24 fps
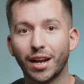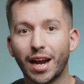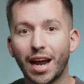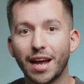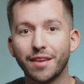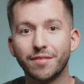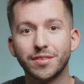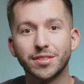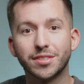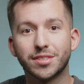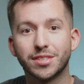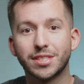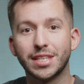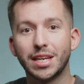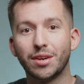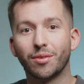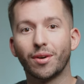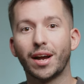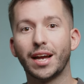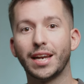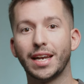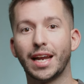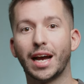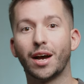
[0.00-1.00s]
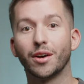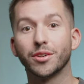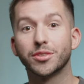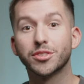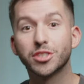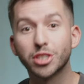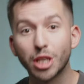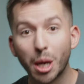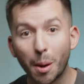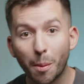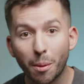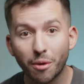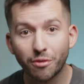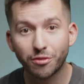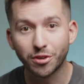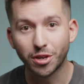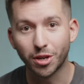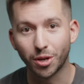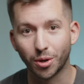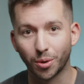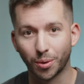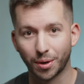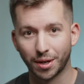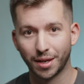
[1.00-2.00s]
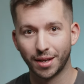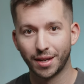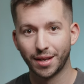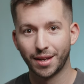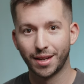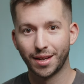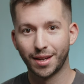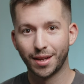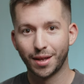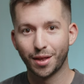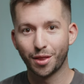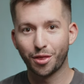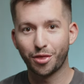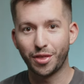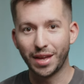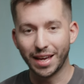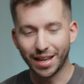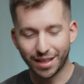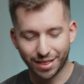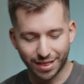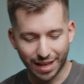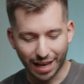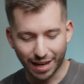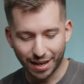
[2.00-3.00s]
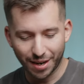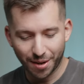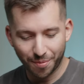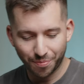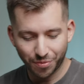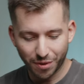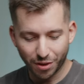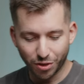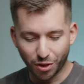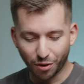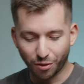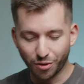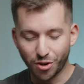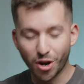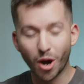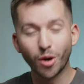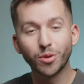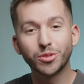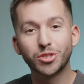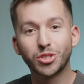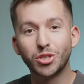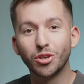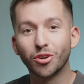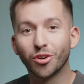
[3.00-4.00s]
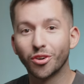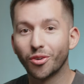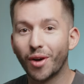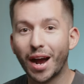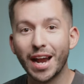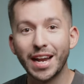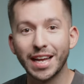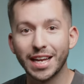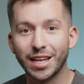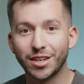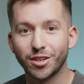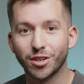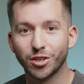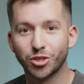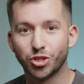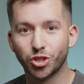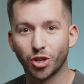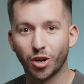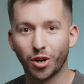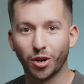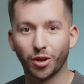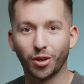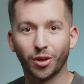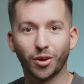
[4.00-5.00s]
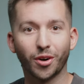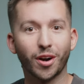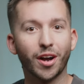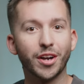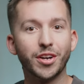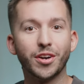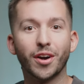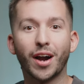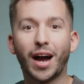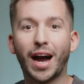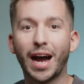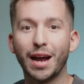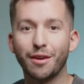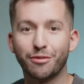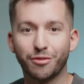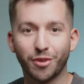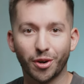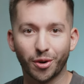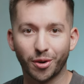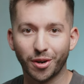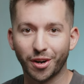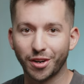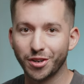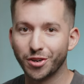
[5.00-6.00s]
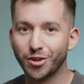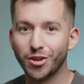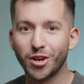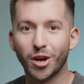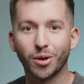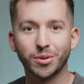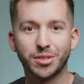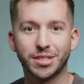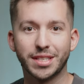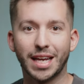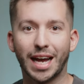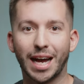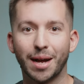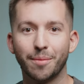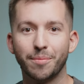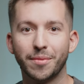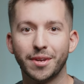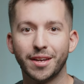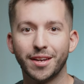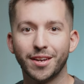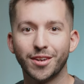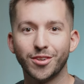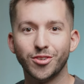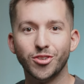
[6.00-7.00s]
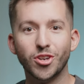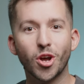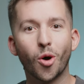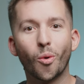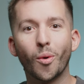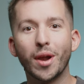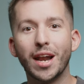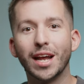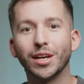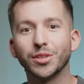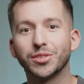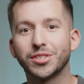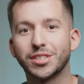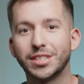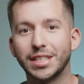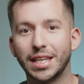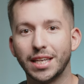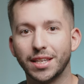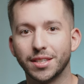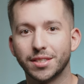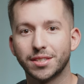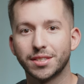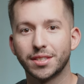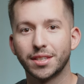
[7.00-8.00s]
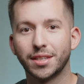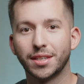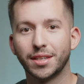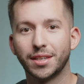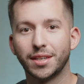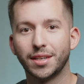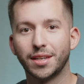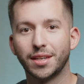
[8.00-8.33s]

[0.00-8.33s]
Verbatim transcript: And I even see right now some of you think that the notes you were writing in your journal or on your iPhone, on your notes app, no one else sees.